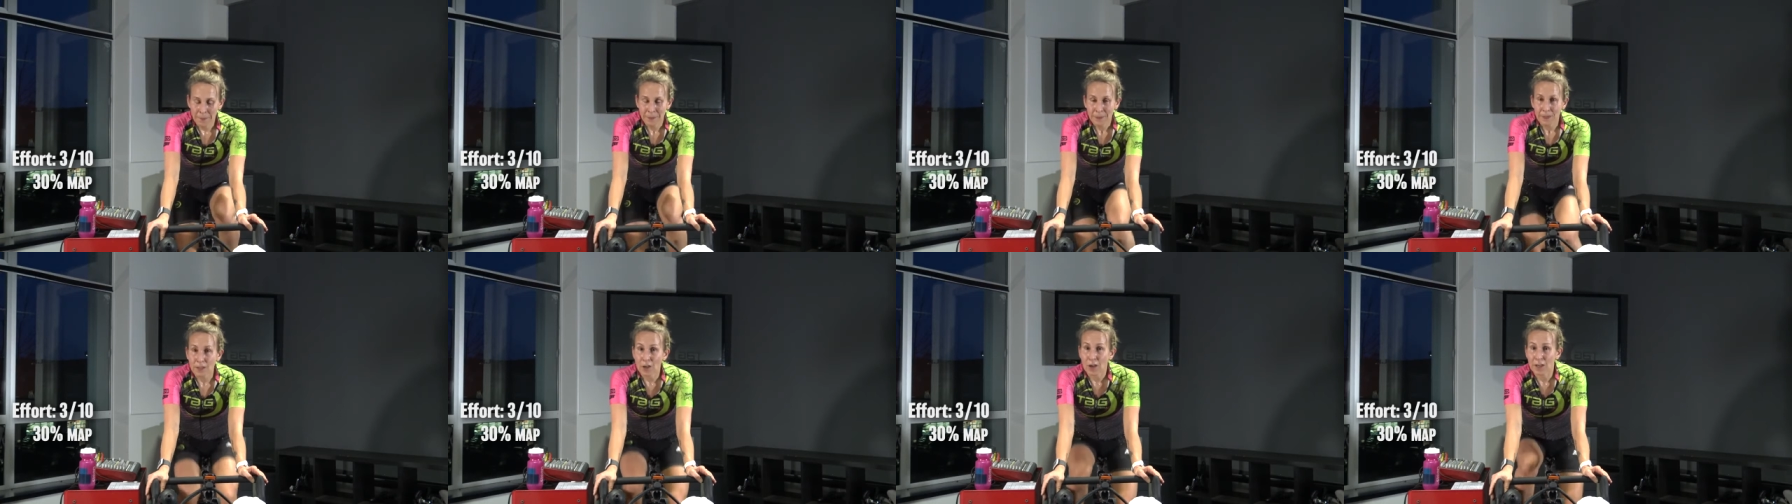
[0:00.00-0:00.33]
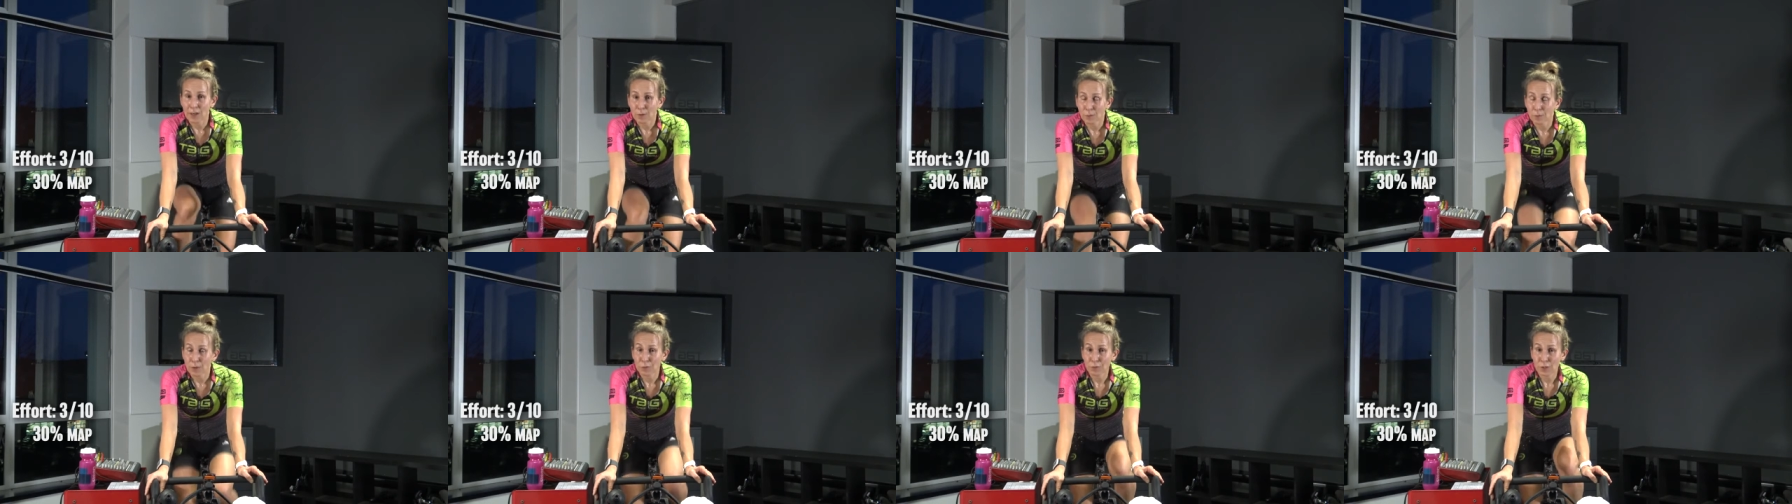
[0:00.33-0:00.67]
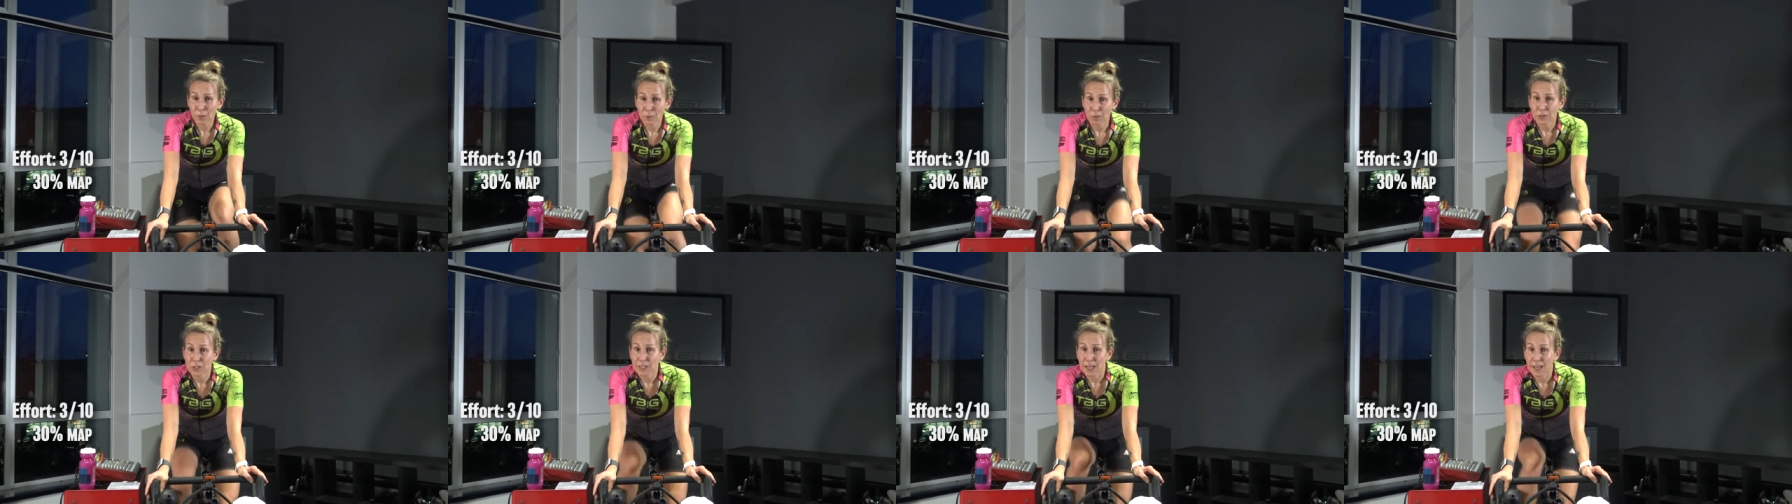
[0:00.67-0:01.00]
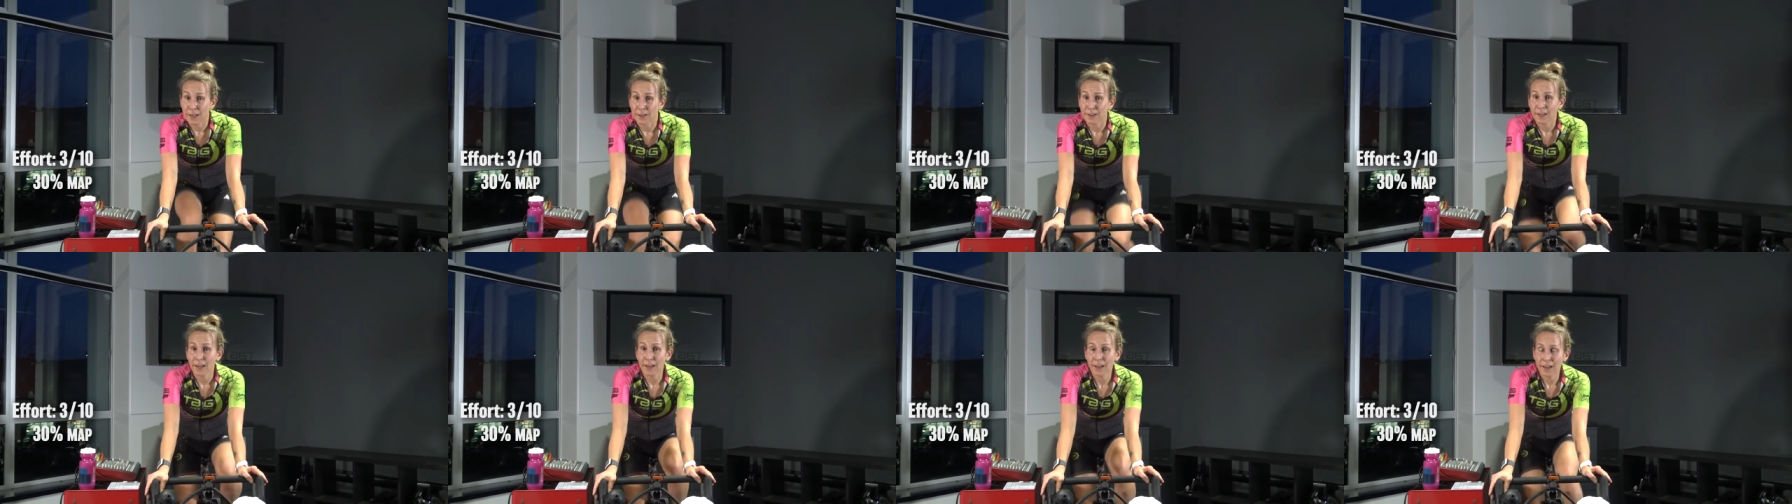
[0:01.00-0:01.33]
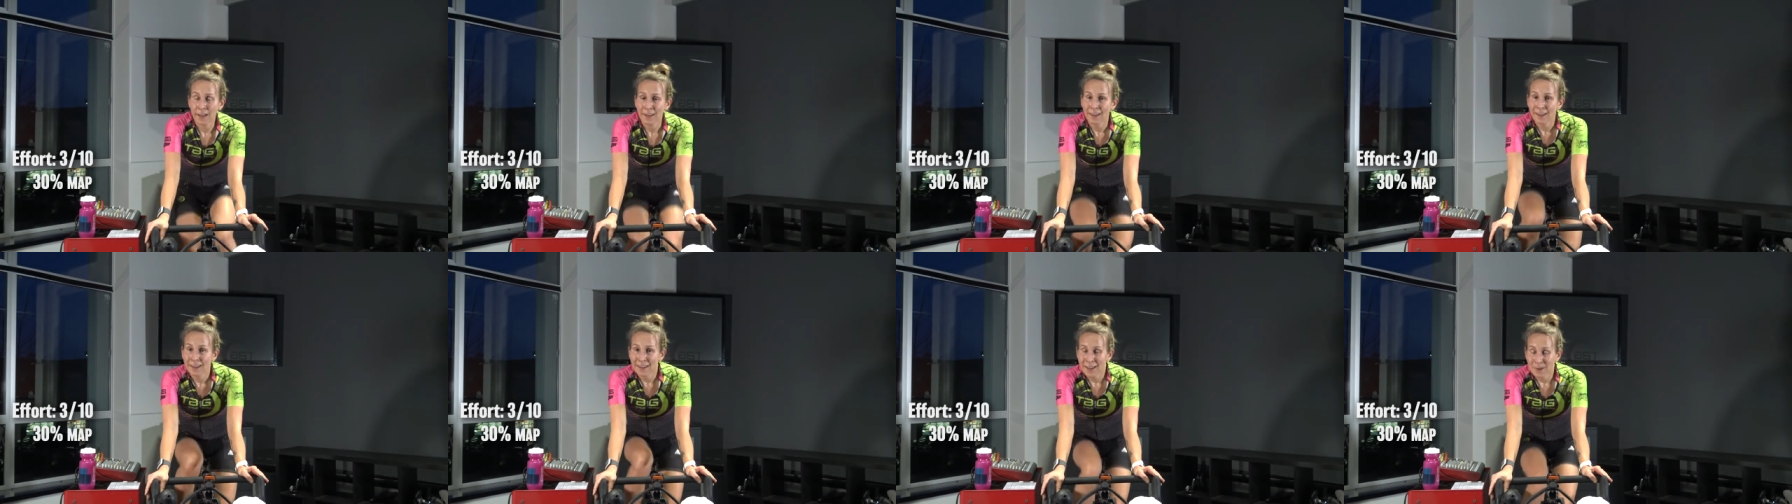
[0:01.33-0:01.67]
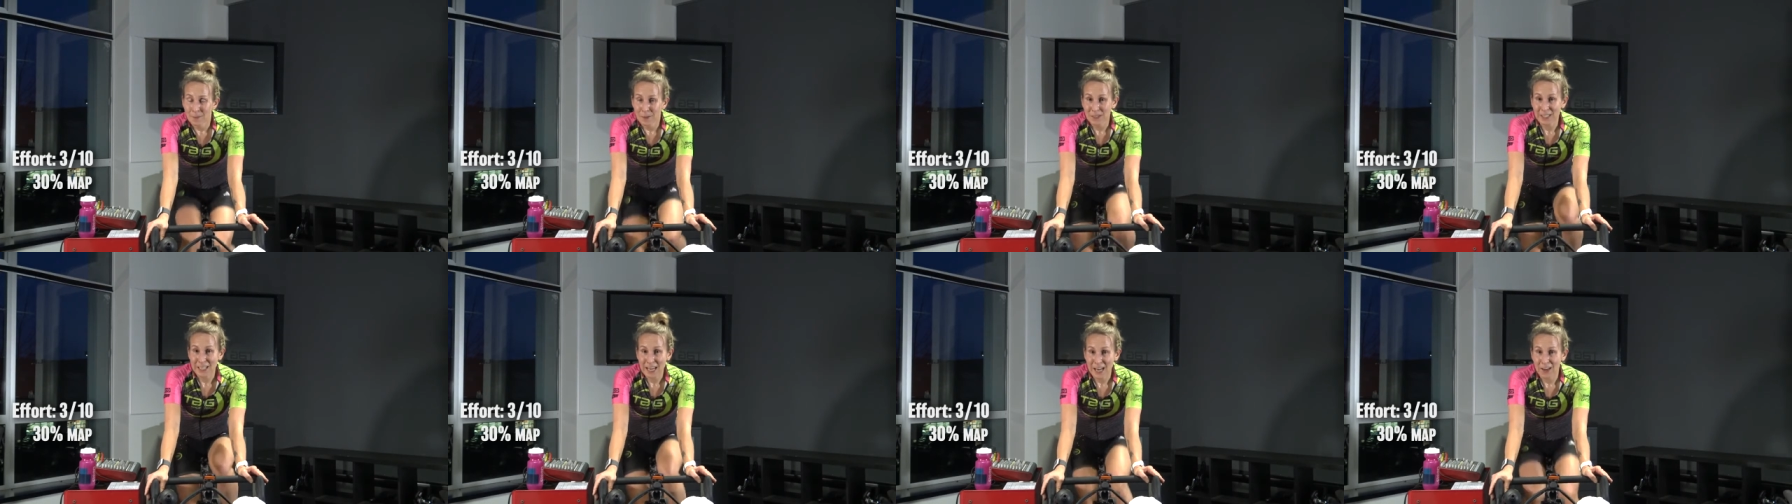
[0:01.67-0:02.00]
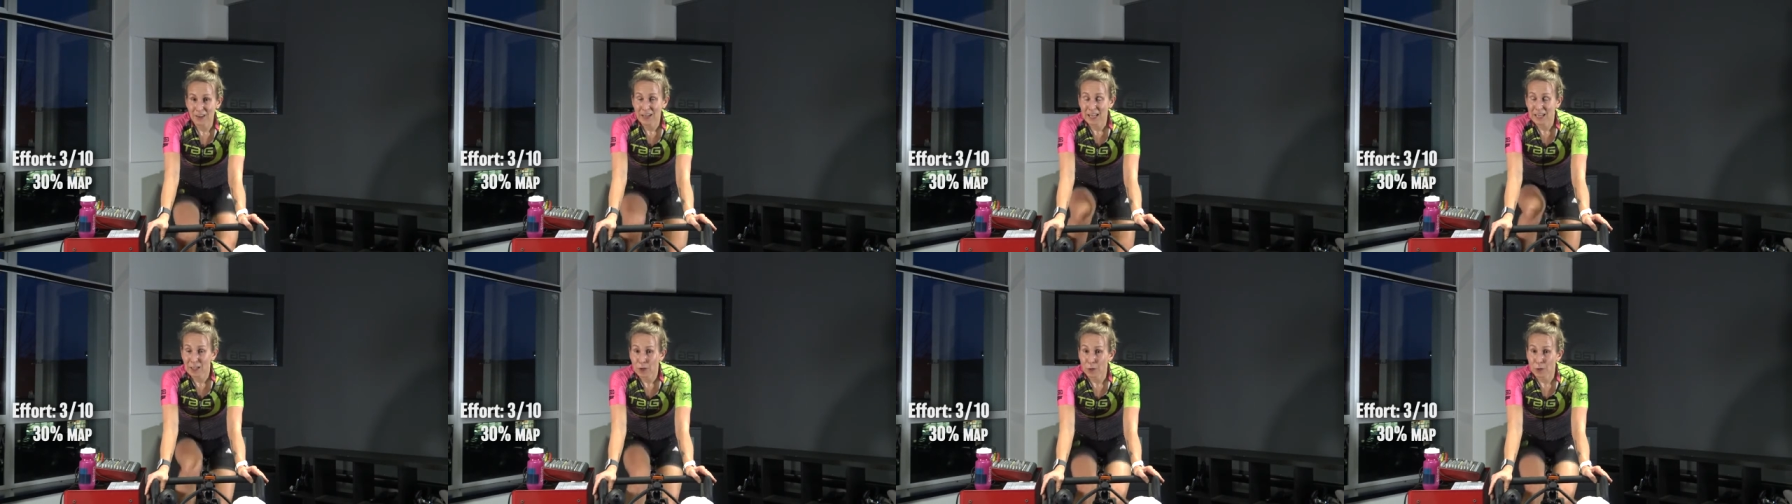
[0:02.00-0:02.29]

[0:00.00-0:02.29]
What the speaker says: not at 50%, but down at